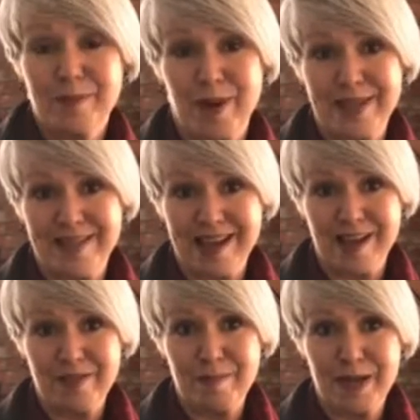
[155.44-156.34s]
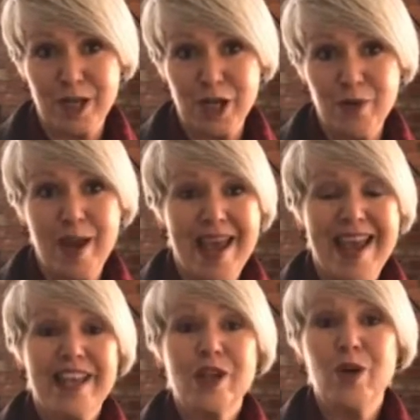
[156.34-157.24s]
price thing on the menu
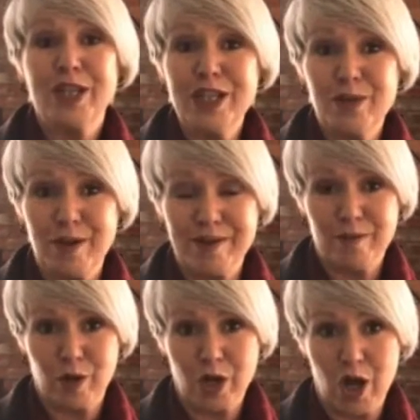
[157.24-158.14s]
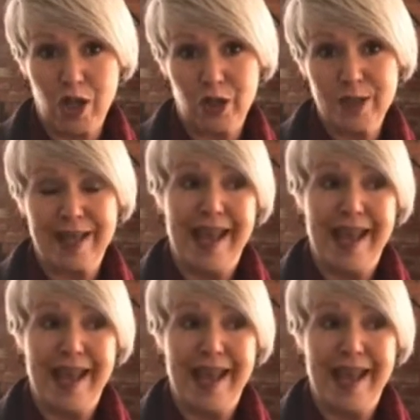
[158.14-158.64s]
is only $24.